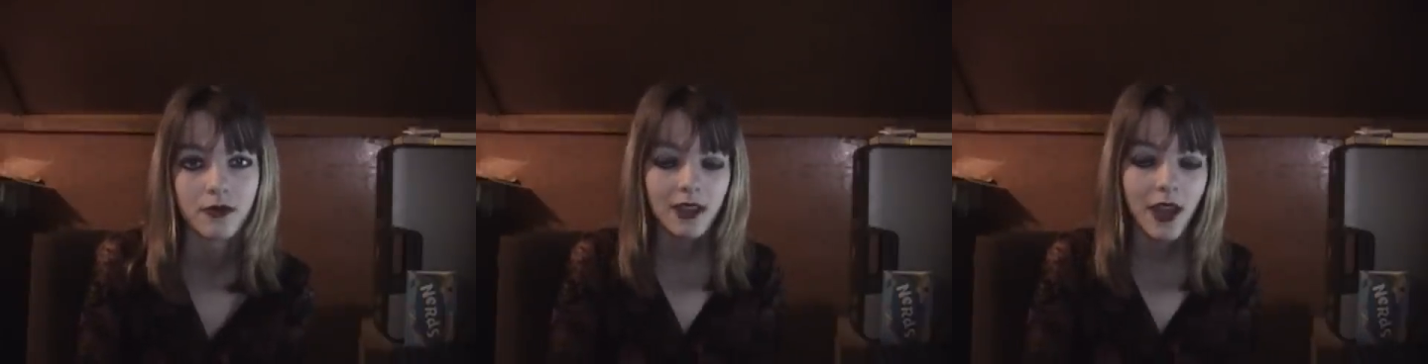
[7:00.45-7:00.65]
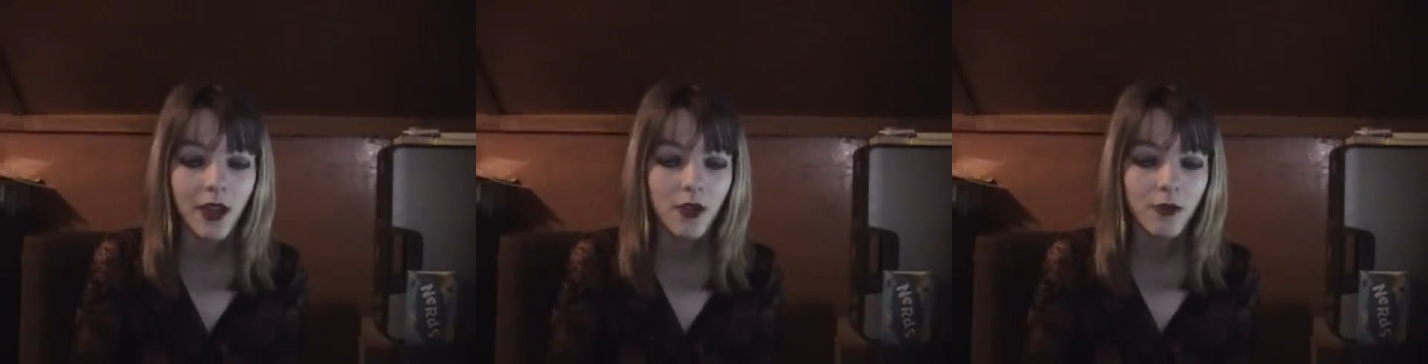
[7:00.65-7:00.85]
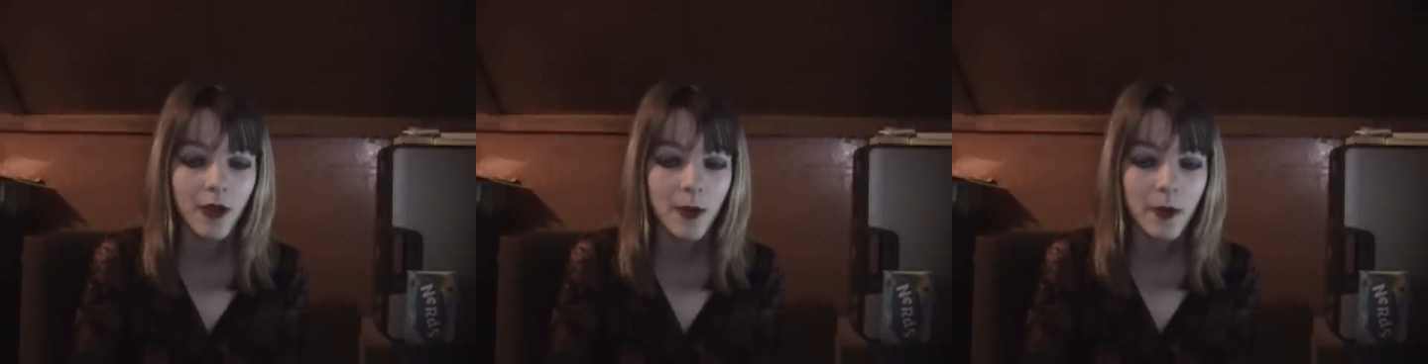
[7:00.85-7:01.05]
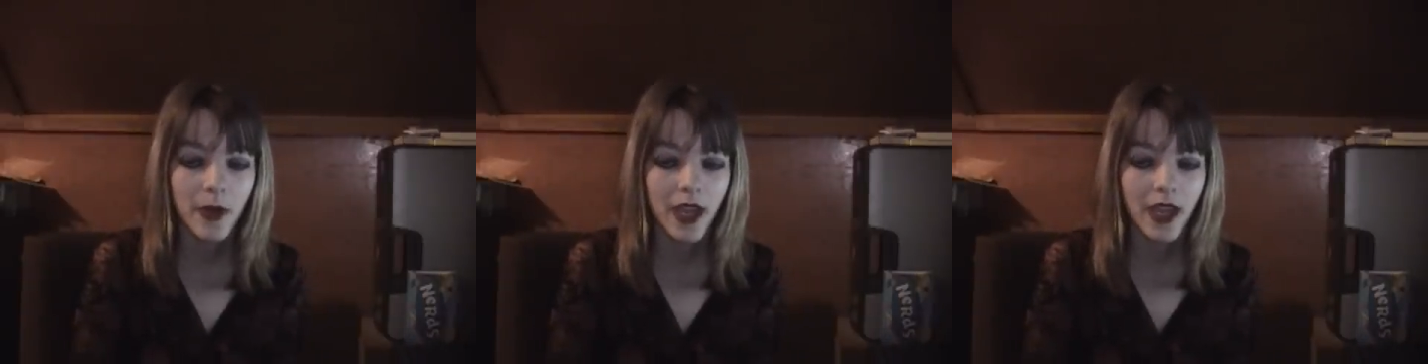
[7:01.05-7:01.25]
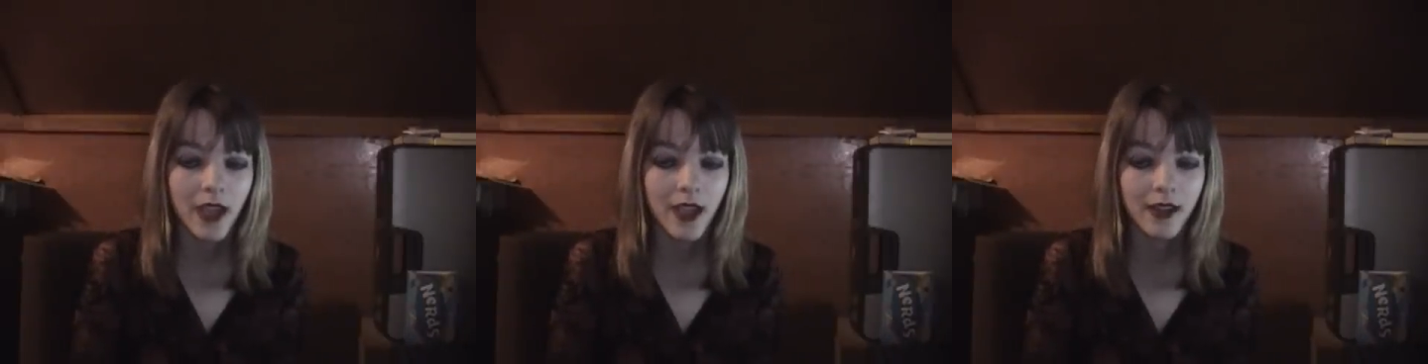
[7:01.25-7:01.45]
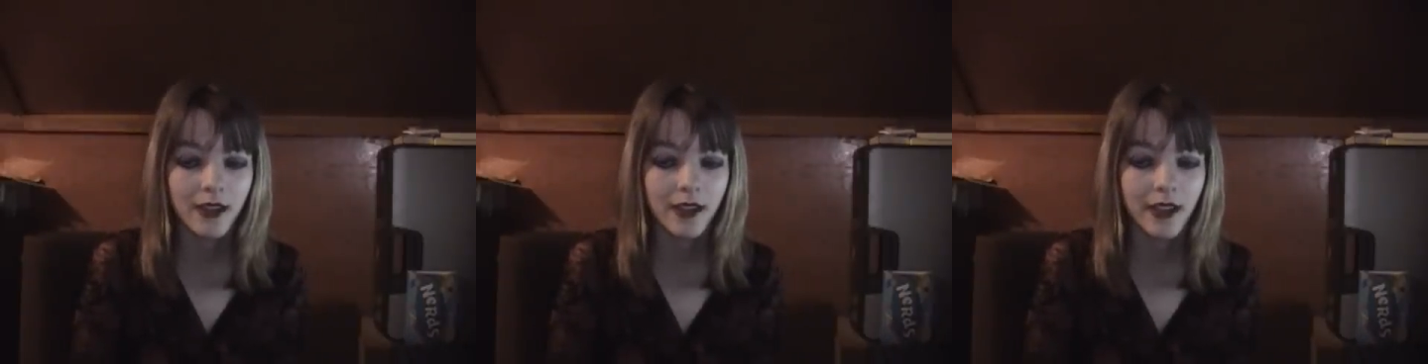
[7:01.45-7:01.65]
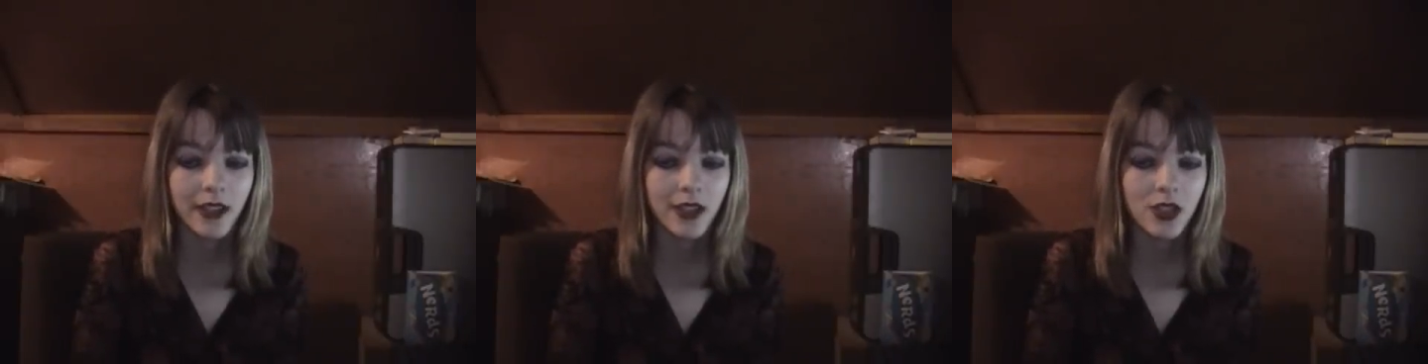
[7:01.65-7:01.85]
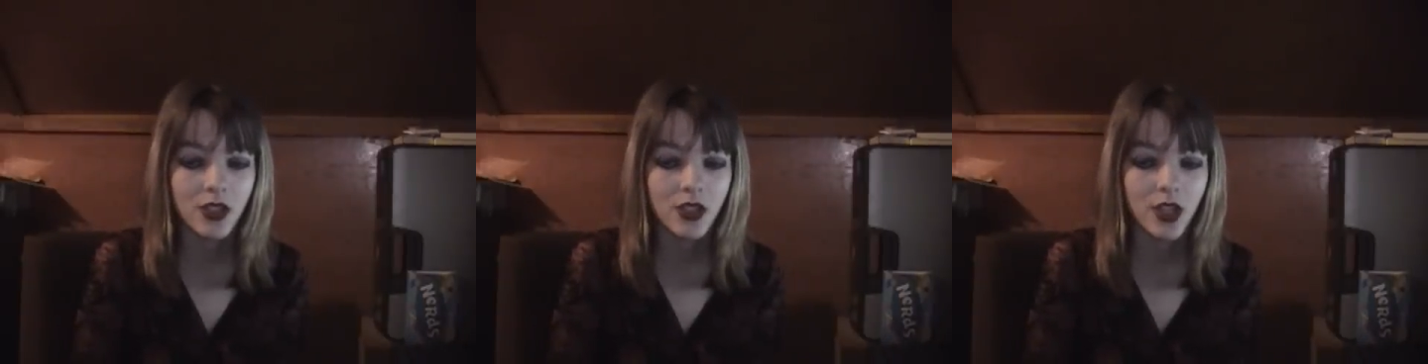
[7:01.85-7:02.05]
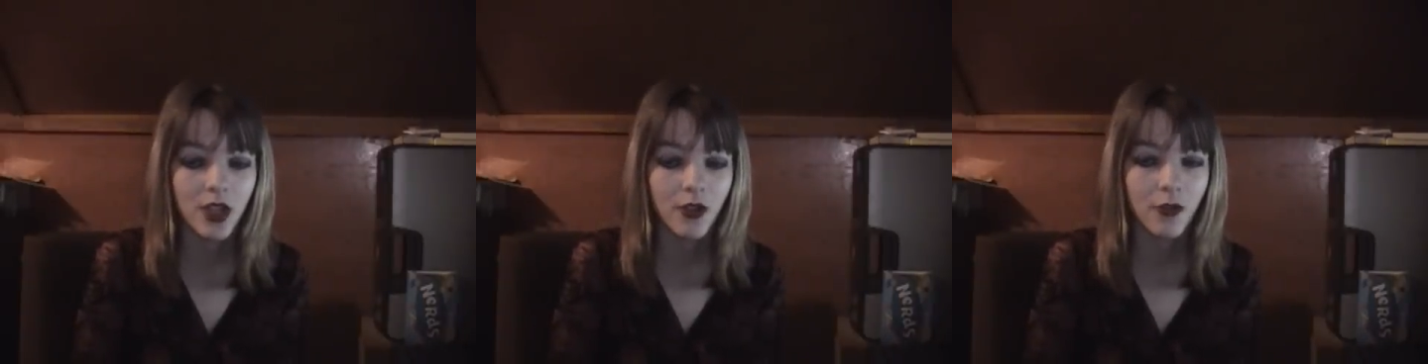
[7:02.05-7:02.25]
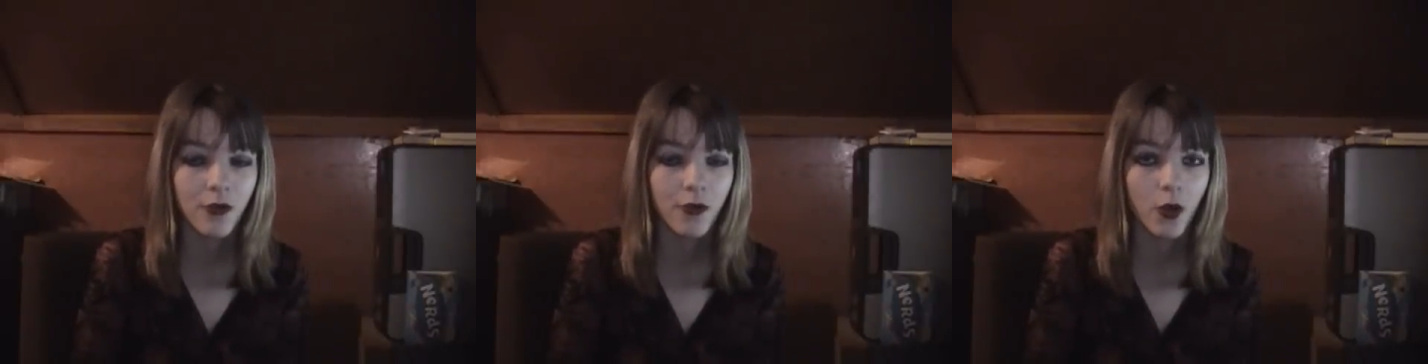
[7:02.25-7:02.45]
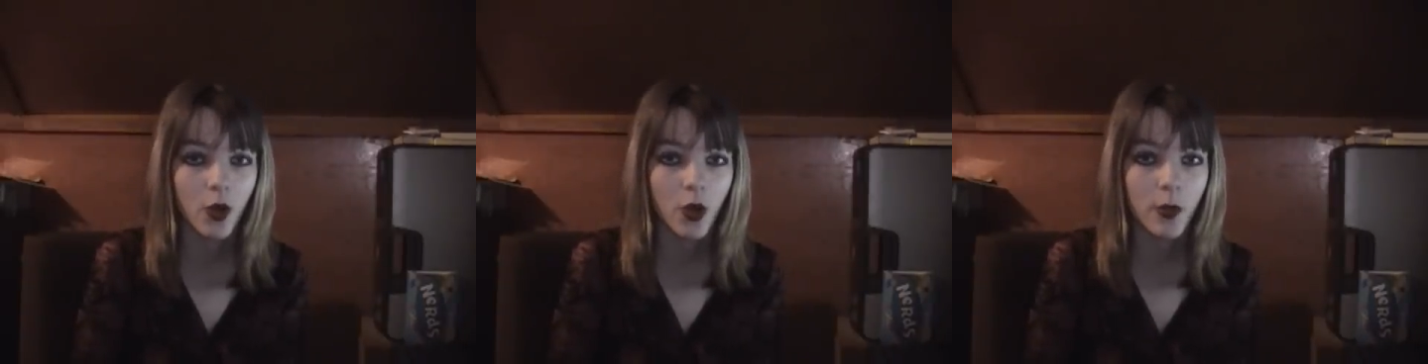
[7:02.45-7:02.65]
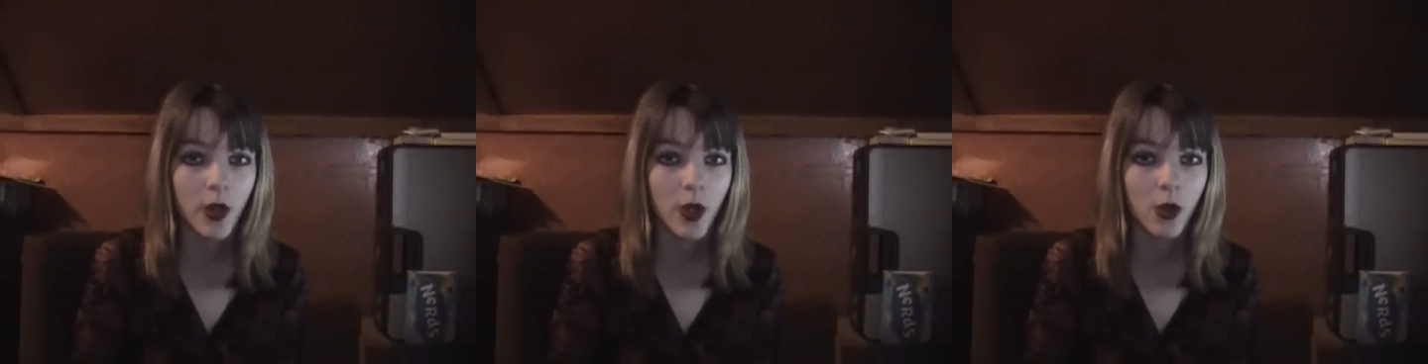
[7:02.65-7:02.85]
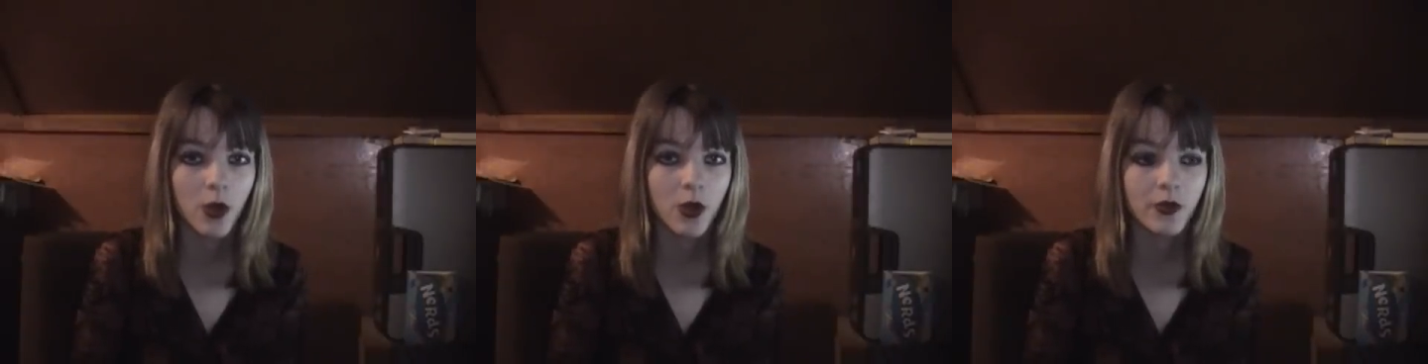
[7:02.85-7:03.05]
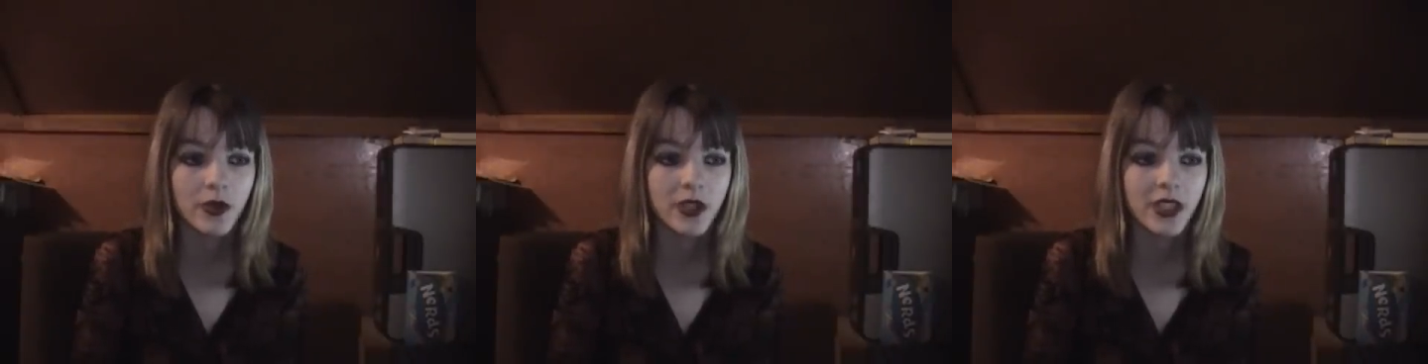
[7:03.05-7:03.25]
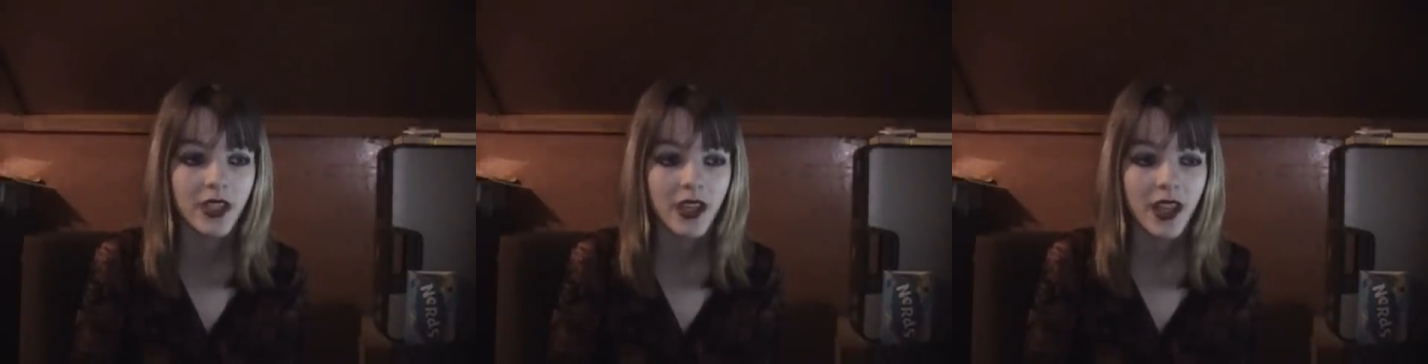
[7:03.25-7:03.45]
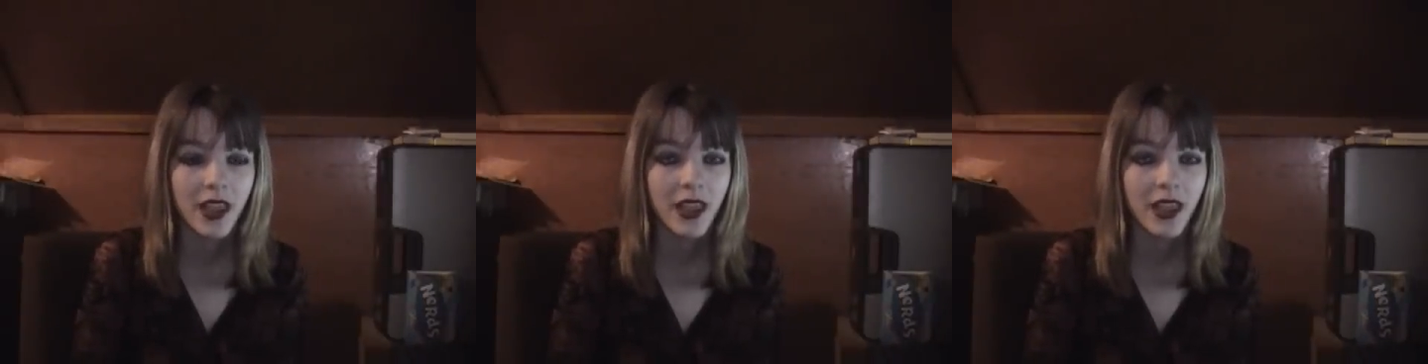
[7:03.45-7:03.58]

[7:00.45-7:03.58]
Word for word: Now, if I may, I'd like to share four poems